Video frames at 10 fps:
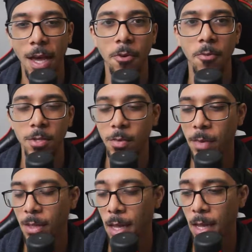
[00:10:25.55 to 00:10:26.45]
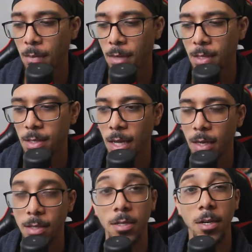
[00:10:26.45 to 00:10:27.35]
or wisdom on that, but it's not
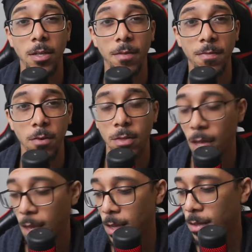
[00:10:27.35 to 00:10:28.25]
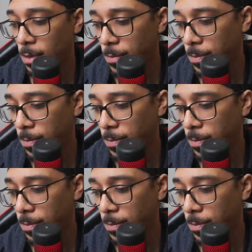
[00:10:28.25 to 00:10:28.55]
necessarily firsthand.